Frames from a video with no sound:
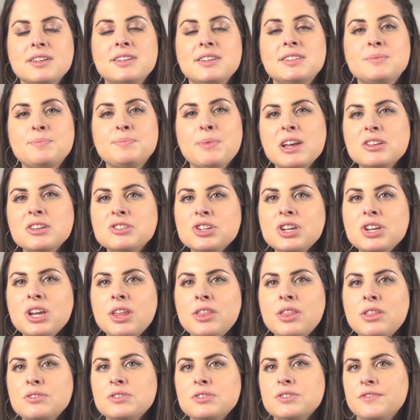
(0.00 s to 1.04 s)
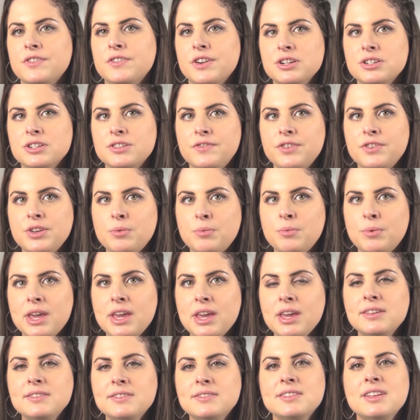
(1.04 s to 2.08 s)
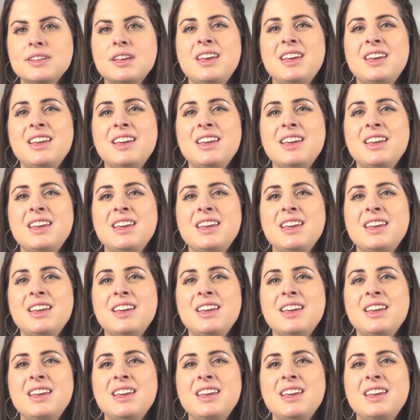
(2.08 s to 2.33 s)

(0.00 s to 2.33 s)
especially in those first few weeks,